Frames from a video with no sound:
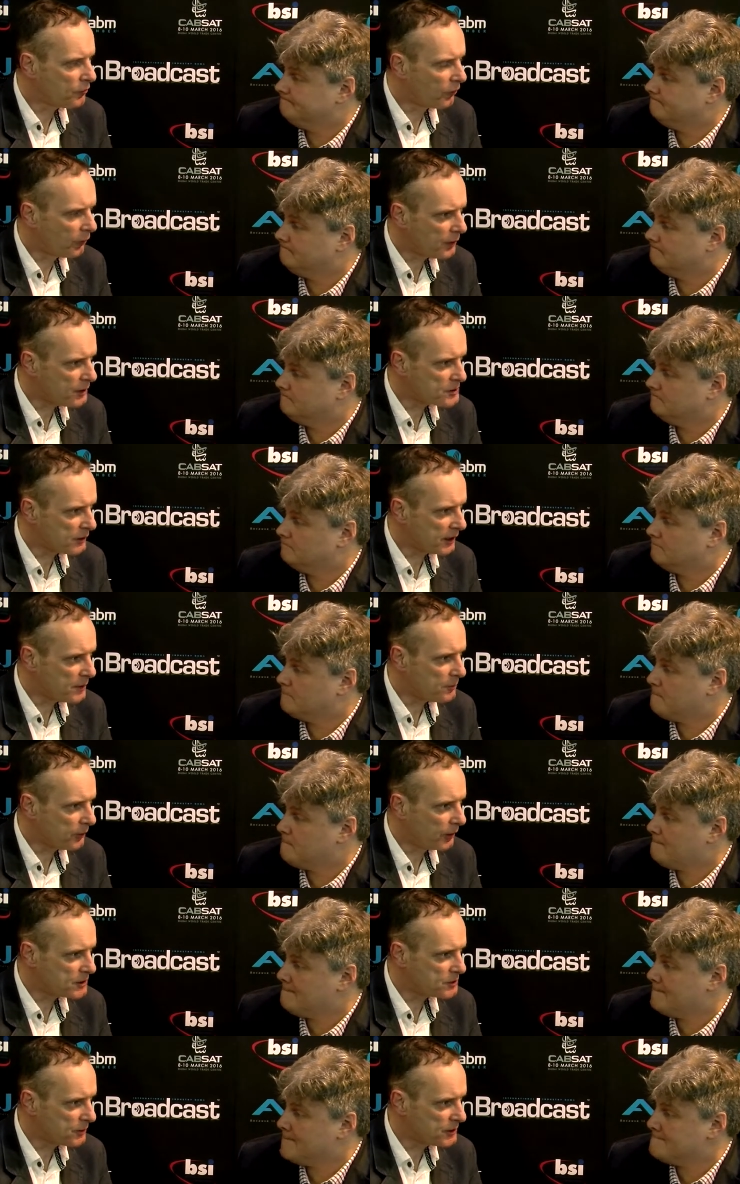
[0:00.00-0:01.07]
Speaker 1: forward? Is there any
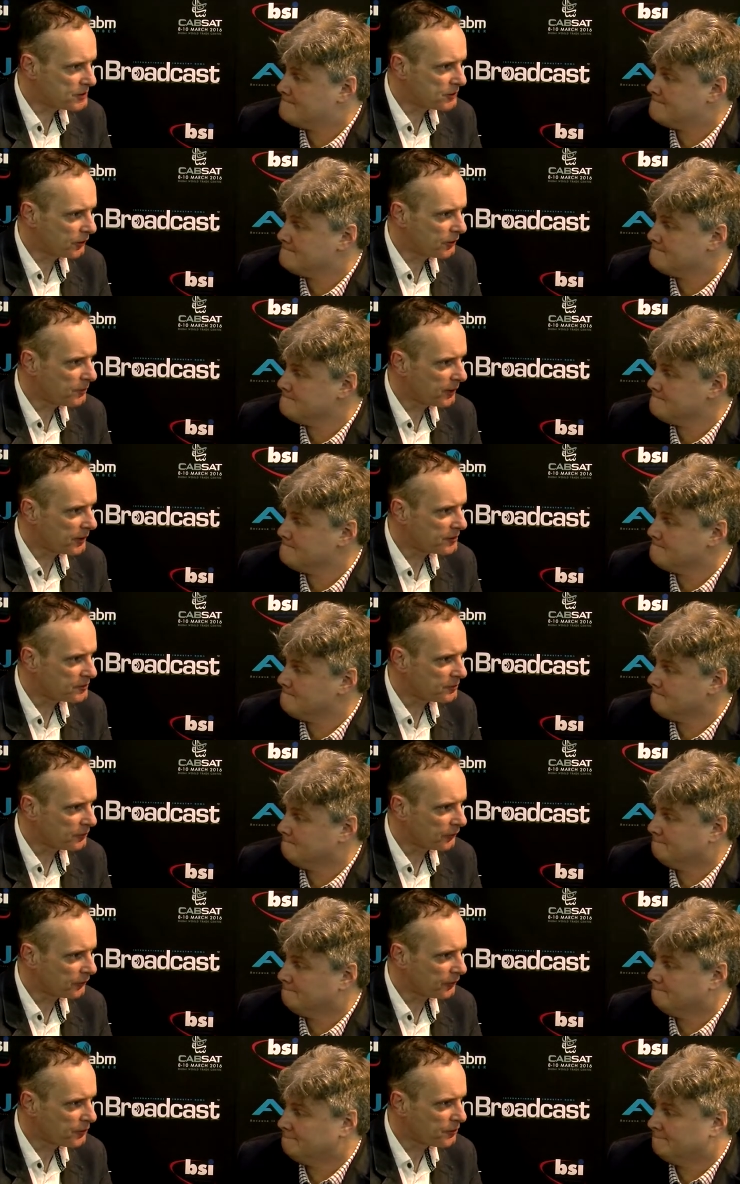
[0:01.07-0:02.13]
products we can talk about
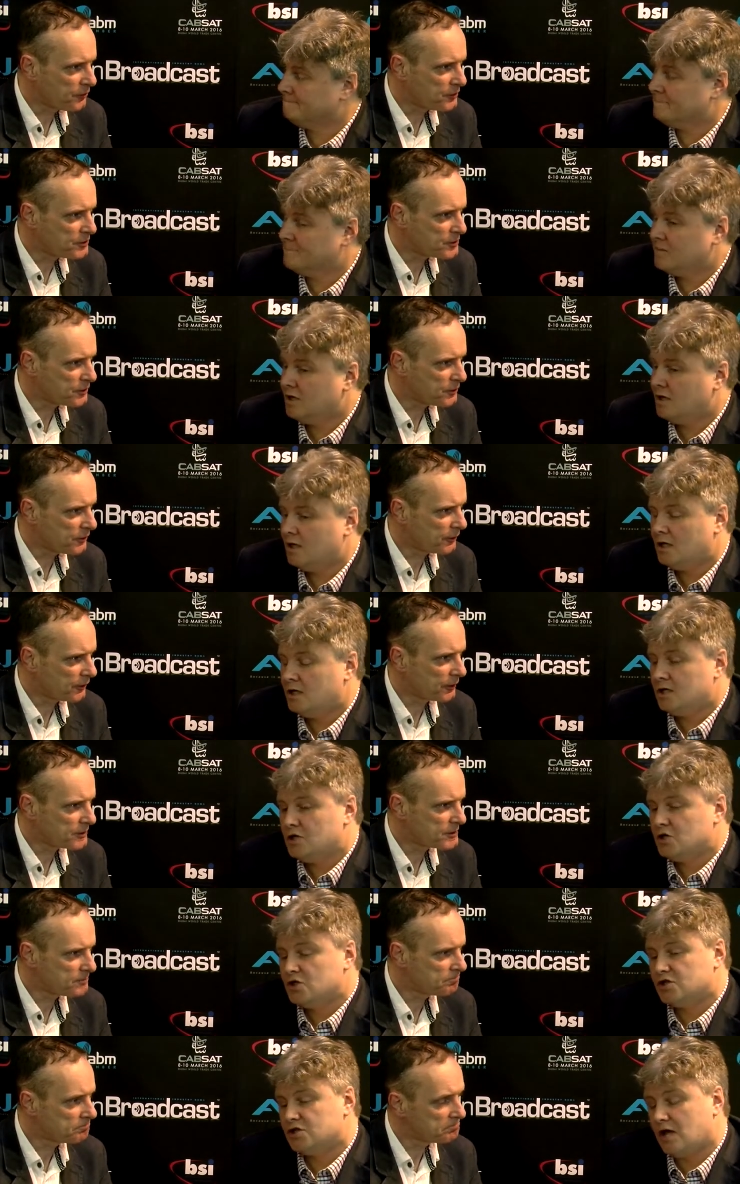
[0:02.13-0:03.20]
for the future? Or?
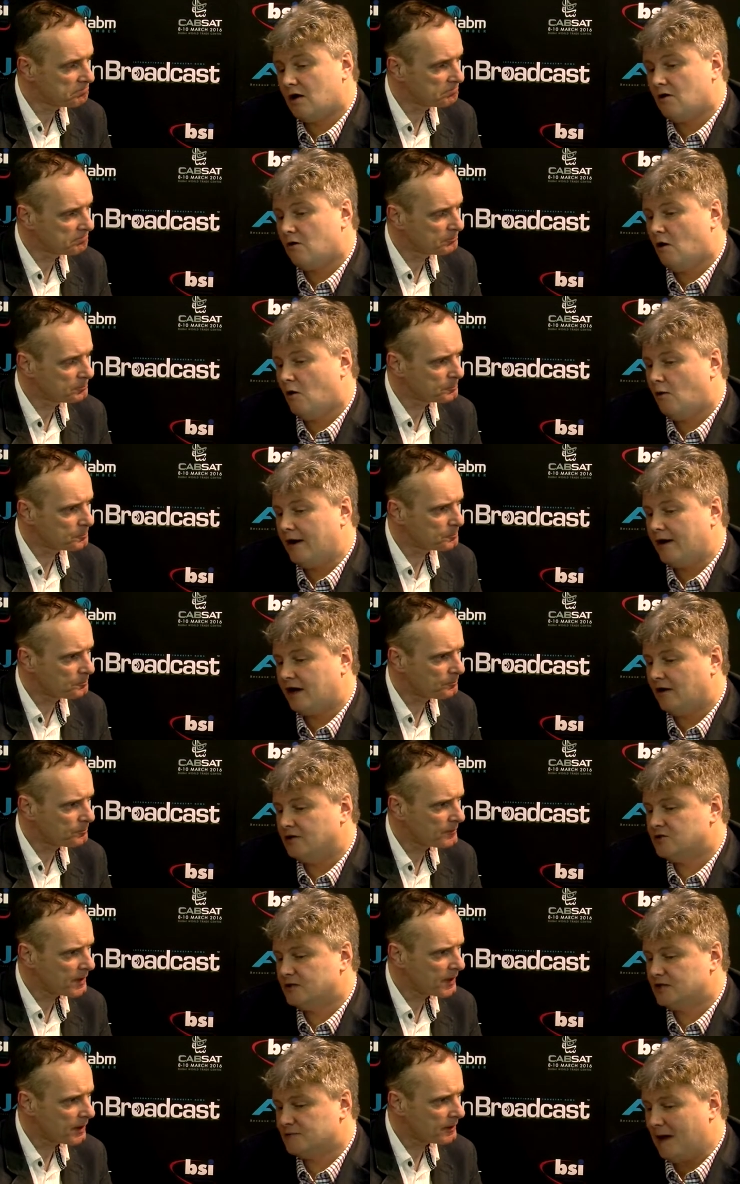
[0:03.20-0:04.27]
Speaker 2: So we're
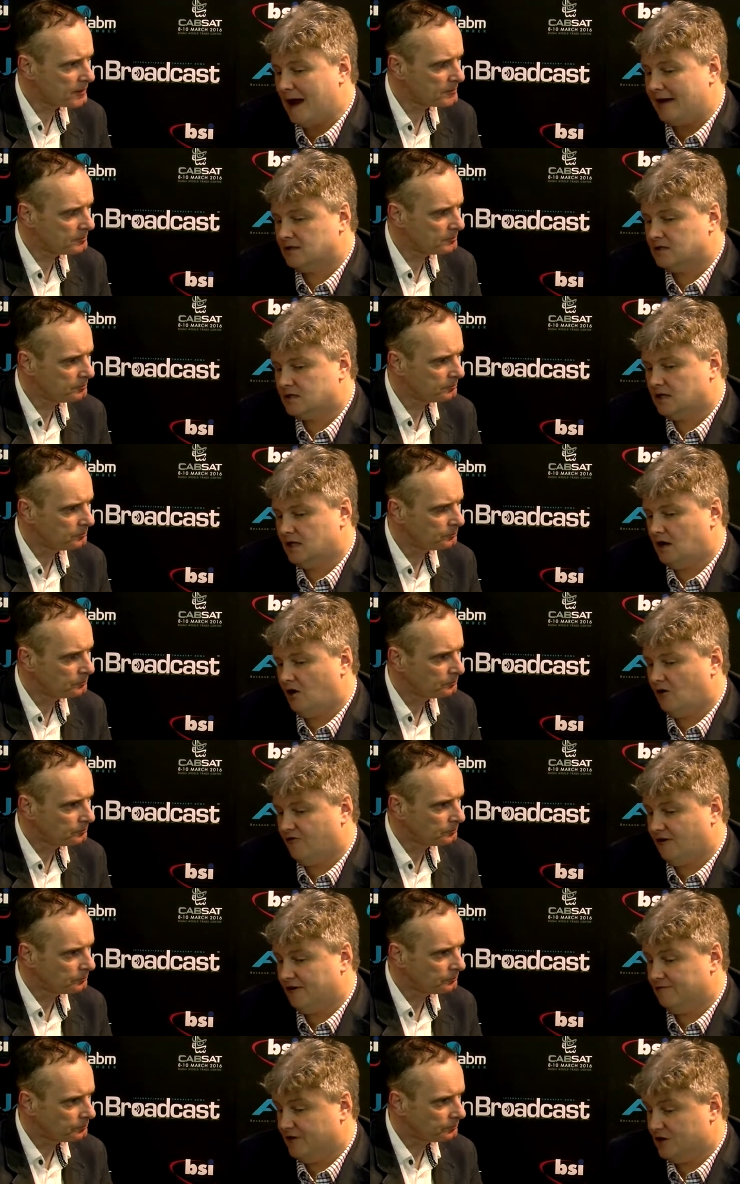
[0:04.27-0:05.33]
going to expand the
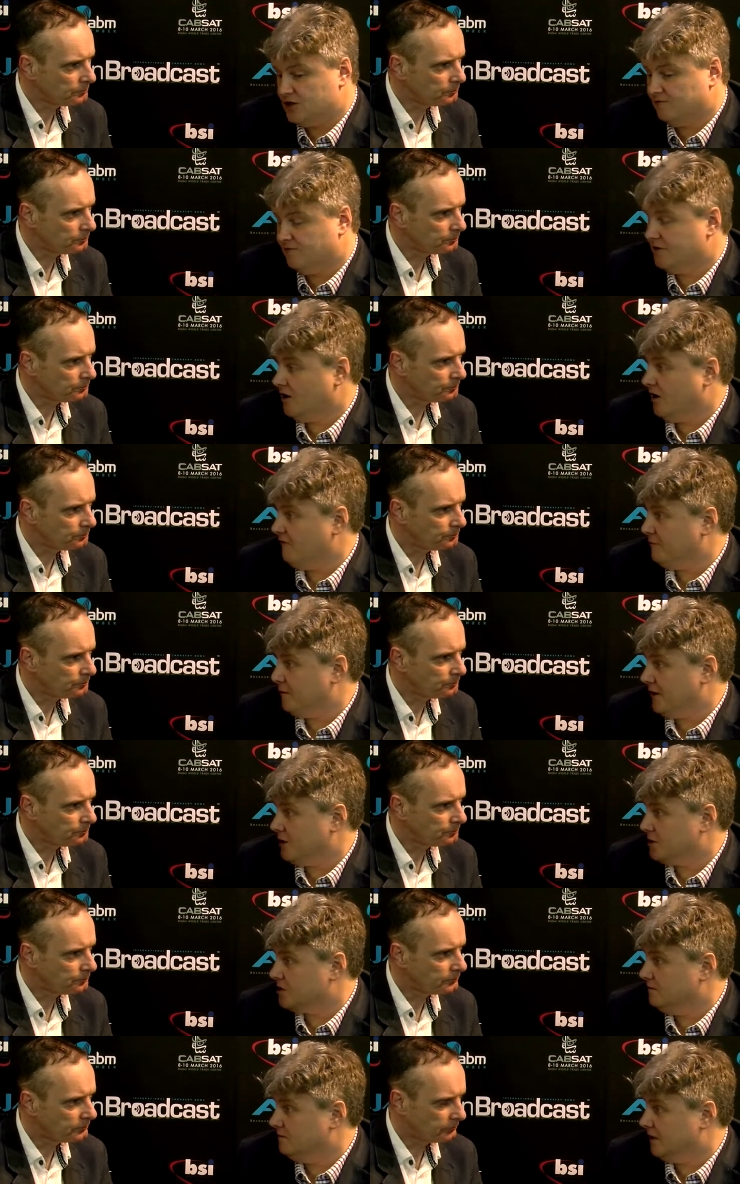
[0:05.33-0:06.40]
iFrame Vision for live
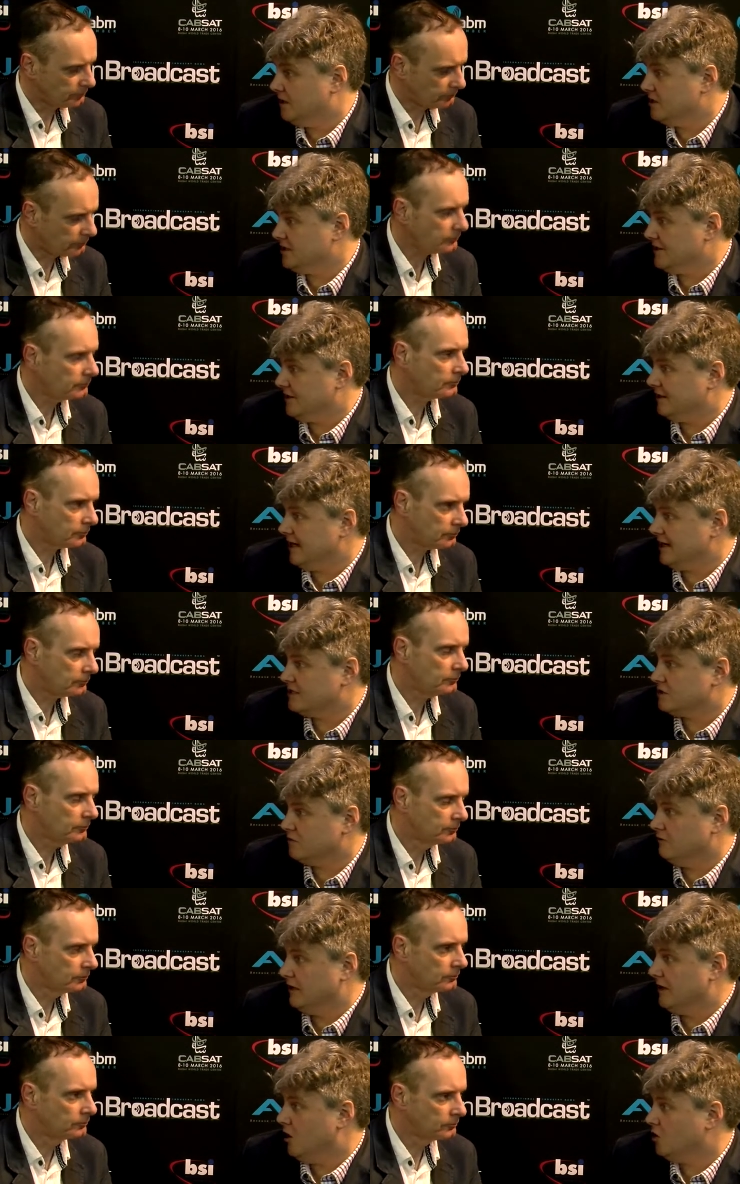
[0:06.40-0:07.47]
production because I think that's
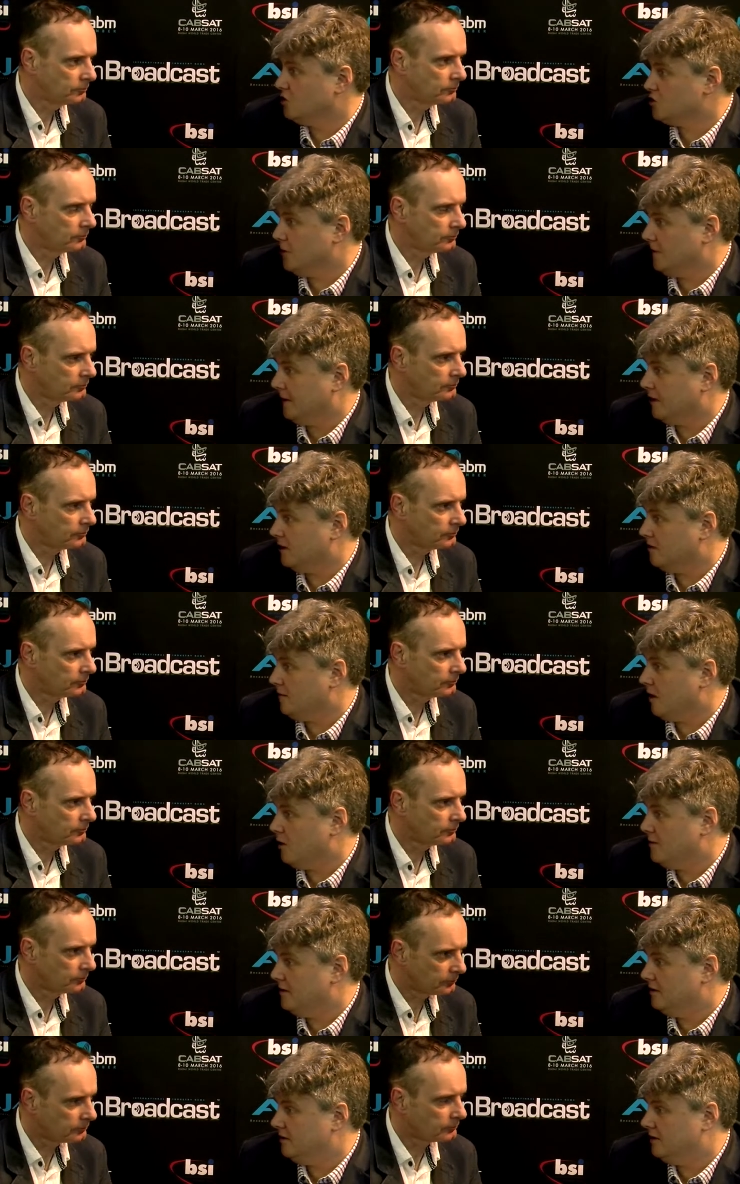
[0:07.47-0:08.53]
a really hot topic at the
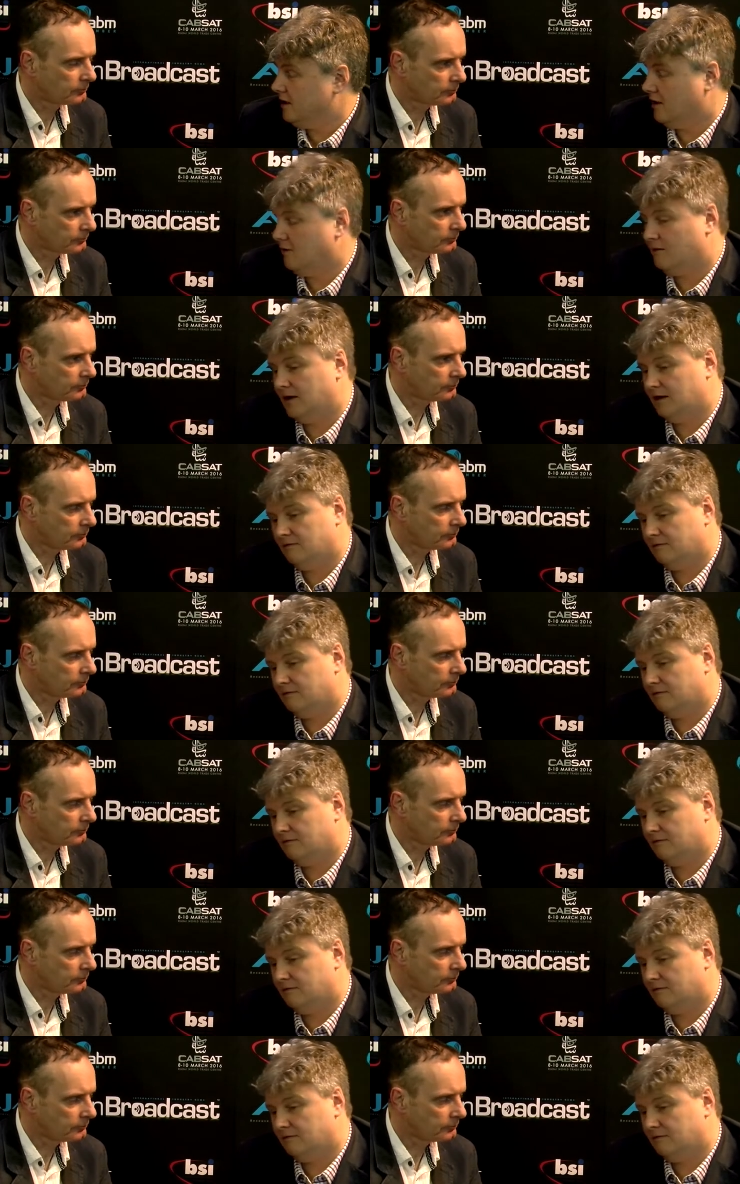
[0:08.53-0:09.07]
moment. You know, we,